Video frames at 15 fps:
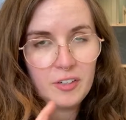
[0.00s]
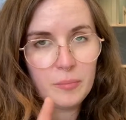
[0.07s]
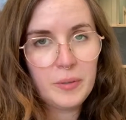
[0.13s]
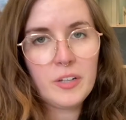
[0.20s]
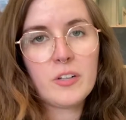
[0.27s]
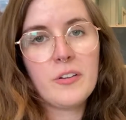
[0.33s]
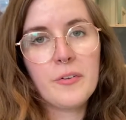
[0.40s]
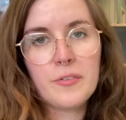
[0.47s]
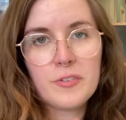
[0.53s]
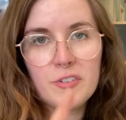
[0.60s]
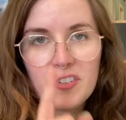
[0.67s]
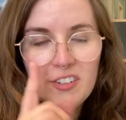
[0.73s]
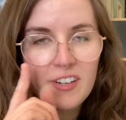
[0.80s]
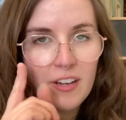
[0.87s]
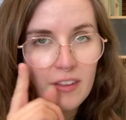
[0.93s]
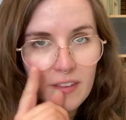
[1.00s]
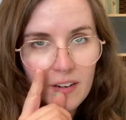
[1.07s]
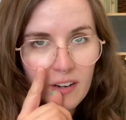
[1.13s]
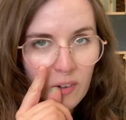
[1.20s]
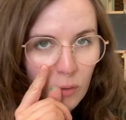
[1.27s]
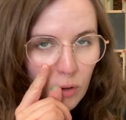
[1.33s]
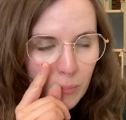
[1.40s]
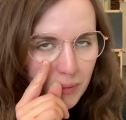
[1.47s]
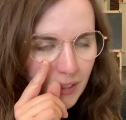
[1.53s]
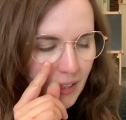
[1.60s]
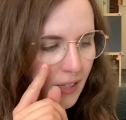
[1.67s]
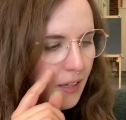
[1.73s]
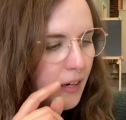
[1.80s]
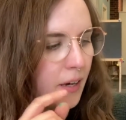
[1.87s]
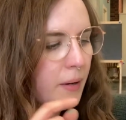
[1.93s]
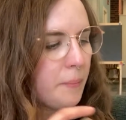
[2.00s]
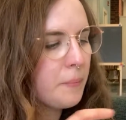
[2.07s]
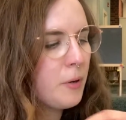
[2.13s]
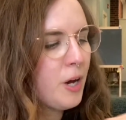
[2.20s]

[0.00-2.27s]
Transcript: bit closer today than I normally am